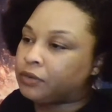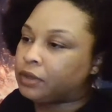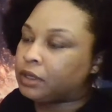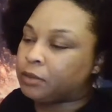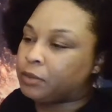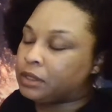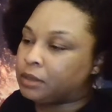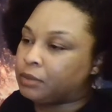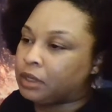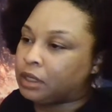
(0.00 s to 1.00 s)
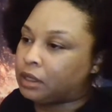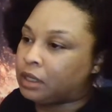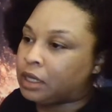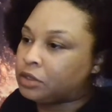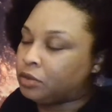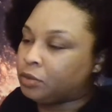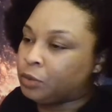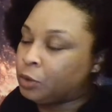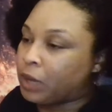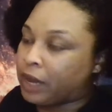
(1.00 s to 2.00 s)
could be something that
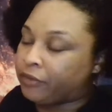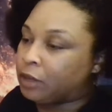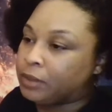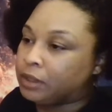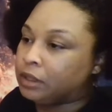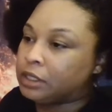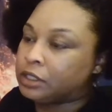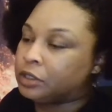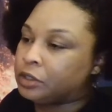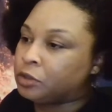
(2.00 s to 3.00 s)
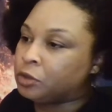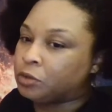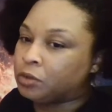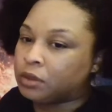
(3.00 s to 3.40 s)
you have the ability to do.